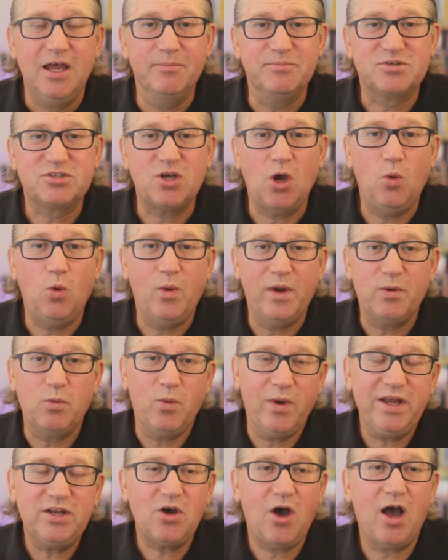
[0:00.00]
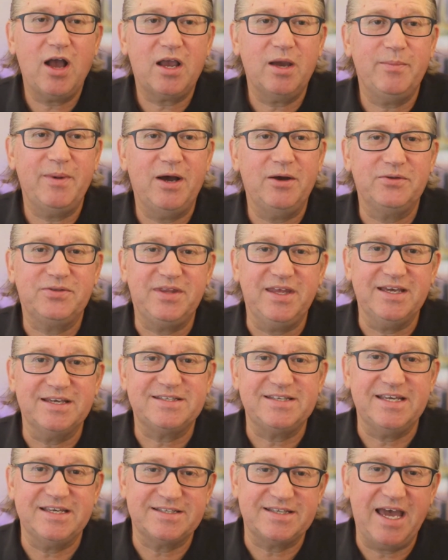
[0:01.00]
So when we talk about this,
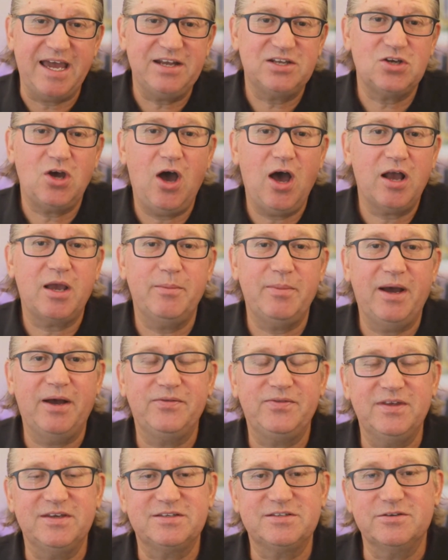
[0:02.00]
as I talk about this,